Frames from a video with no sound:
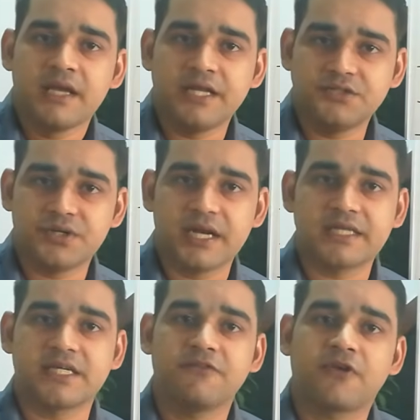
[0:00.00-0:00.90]

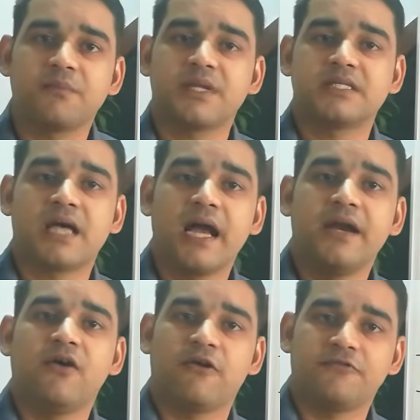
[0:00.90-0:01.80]
education from the
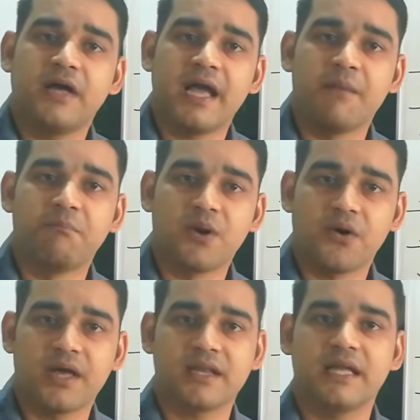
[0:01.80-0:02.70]
side of the
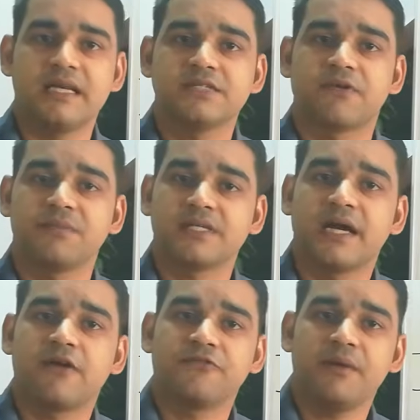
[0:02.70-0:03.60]
employer, that is from the
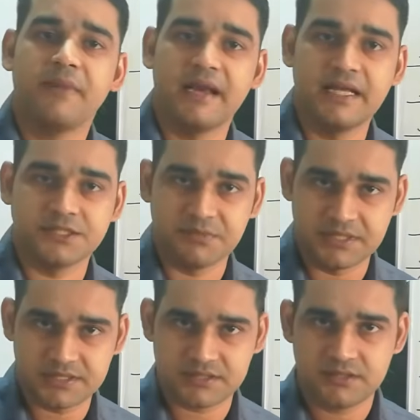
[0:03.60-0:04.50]
side of the
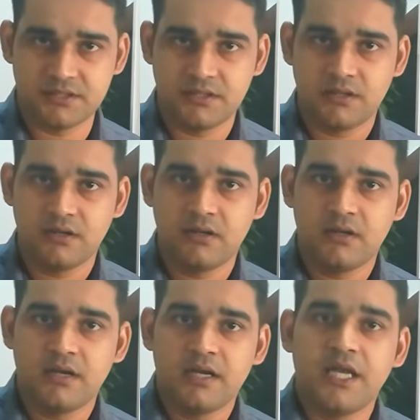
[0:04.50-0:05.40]
management.
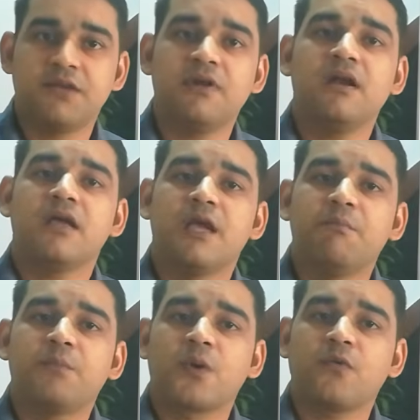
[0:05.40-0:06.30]
It will
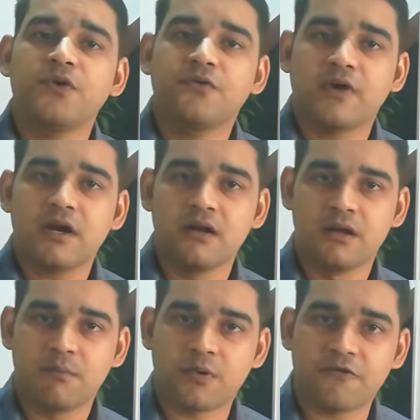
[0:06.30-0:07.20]
improve your
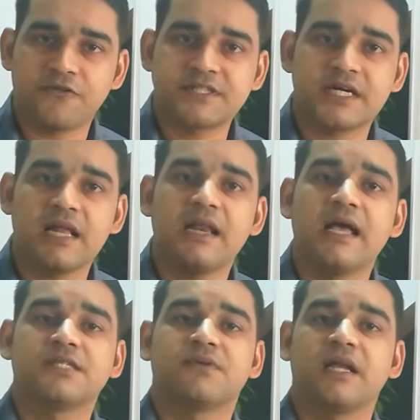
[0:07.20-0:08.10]
professional
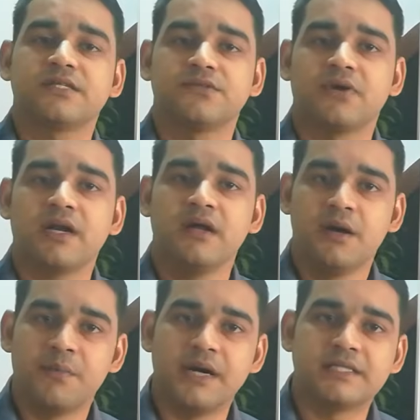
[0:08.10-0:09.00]
as well as your
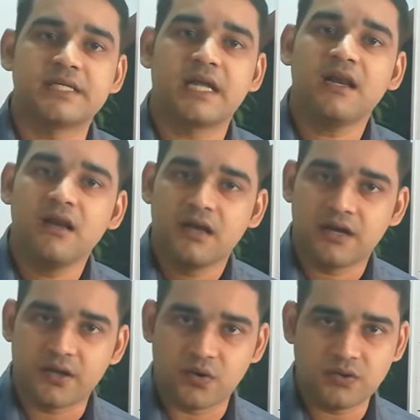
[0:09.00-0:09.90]
personal
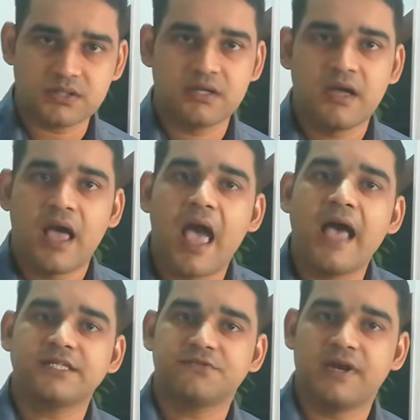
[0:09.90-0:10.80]
growth,
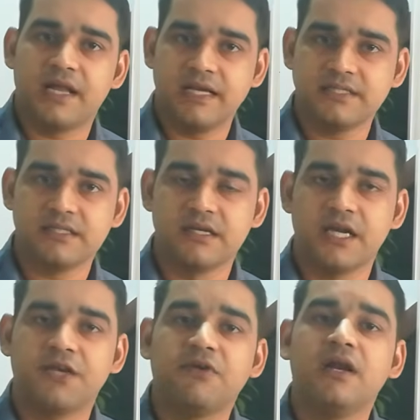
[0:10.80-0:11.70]
as well as
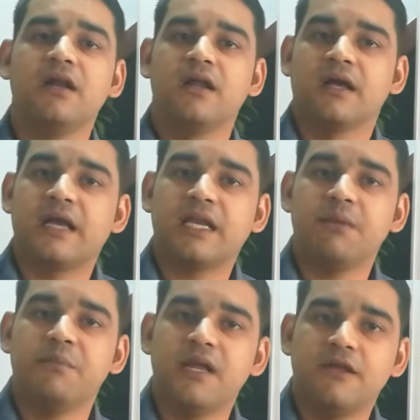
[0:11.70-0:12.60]
it will get
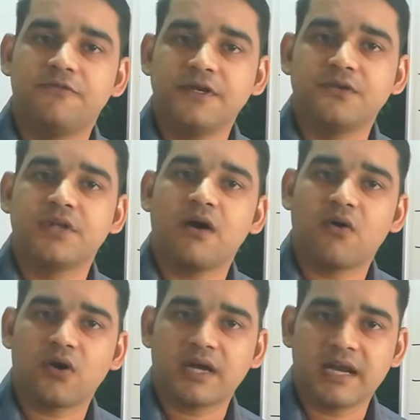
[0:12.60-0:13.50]
a benefit to the
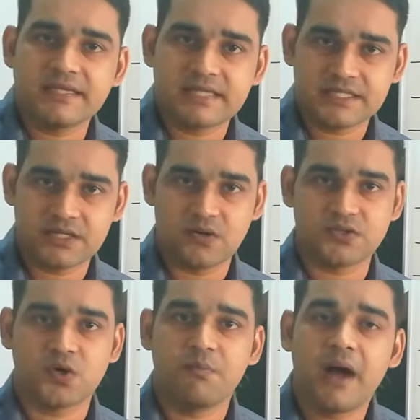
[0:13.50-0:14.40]
organization
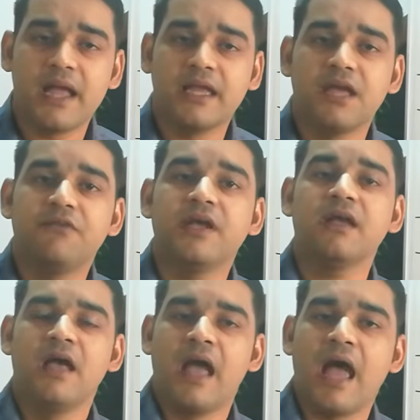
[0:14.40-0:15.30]
also by
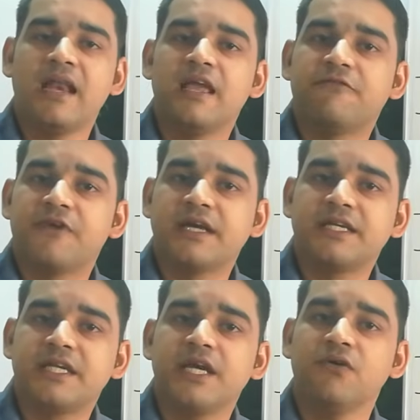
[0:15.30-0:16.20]
giving an
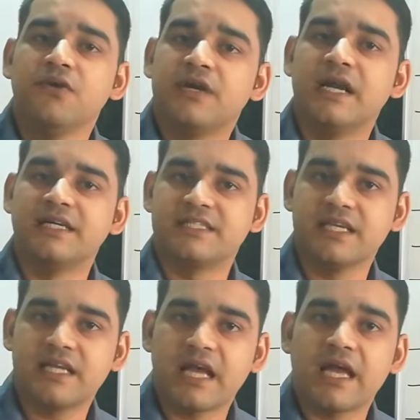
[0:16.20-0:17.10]
effective
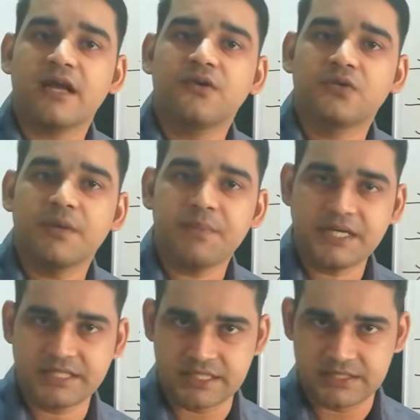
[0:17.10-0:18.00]
nursing care to the
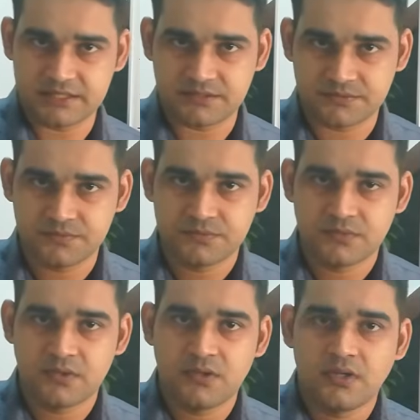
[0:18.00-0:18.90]
patient.
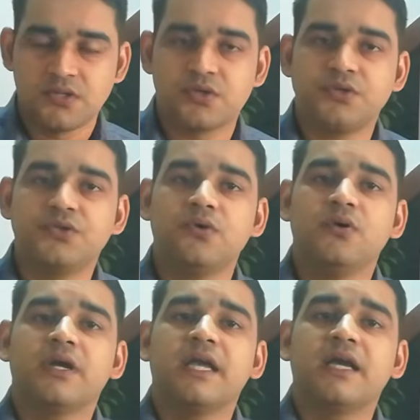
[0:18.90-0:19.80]
So
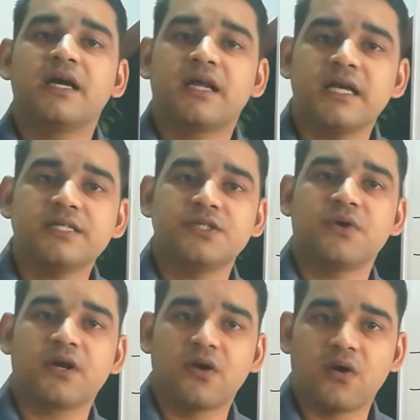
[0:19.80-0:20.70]
to increase
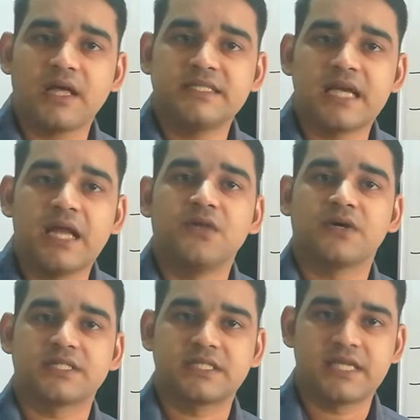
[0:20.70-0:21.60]
your knowledge and
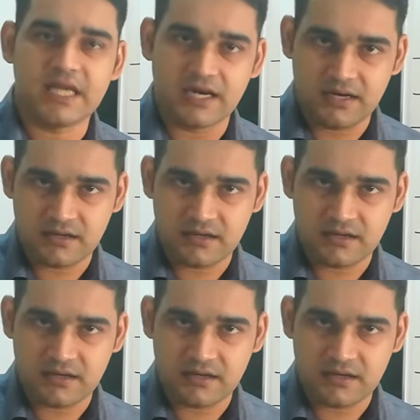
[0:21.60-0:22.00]
your skill,